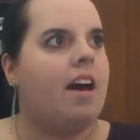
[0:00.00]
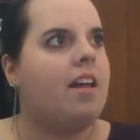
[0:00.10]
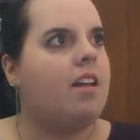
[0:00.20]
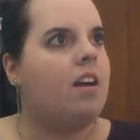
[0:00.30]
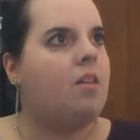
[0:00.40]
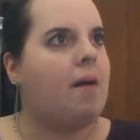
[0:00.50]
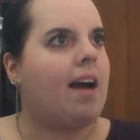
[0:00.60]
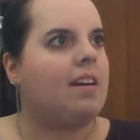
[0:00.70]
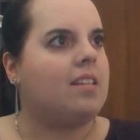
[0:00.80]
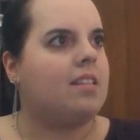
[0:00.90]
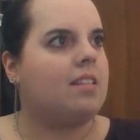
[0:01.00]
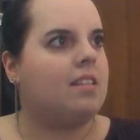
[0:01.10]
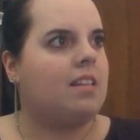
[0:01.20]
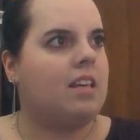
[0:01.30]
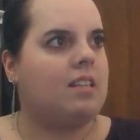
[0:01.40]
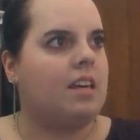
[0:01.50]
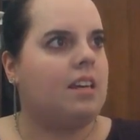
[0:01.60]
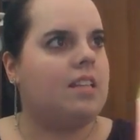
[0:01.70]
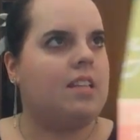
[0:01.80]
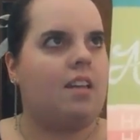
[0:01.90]
And on the back, it's things like
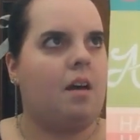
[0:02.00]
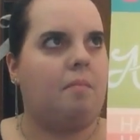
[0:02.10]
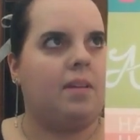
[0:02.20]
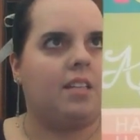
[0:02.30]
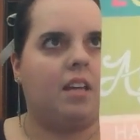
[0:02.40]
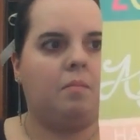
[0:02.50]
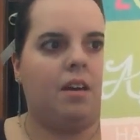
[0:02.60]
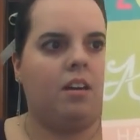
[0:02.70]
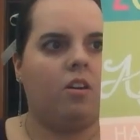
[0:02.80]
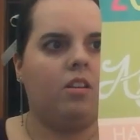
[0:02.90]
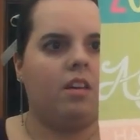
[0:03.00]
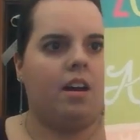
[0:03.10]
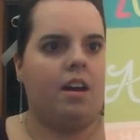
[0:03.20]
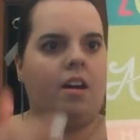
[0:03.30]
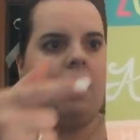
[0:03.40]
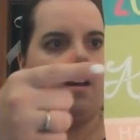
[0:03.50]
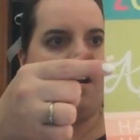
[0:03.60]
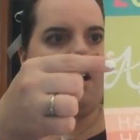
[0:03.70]
it says, um, "It's going to be a good year.